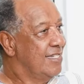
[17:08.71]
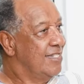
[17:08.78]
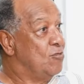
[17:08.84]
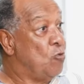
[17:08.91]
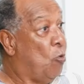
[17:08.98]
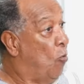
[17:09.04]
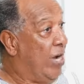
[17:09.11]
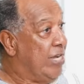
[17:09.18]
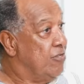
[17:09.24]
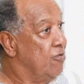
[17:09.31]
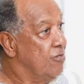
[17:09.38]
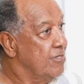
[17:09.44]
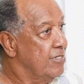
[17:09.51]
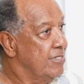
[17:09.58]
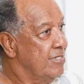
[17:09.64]
No one
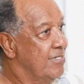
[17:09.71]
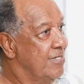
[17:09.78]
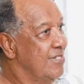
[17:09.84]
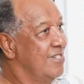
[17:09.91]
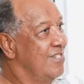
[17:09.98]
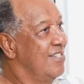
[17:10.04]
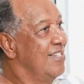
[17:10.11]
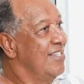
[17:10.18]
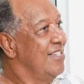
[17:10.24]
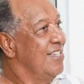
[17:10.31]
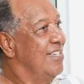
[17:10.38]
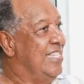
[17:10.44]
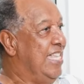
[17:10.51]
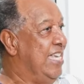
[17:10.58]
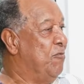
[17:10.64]
knows.
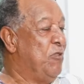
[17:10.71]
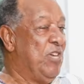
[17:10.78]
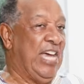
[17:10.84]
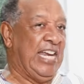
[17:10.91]
And then we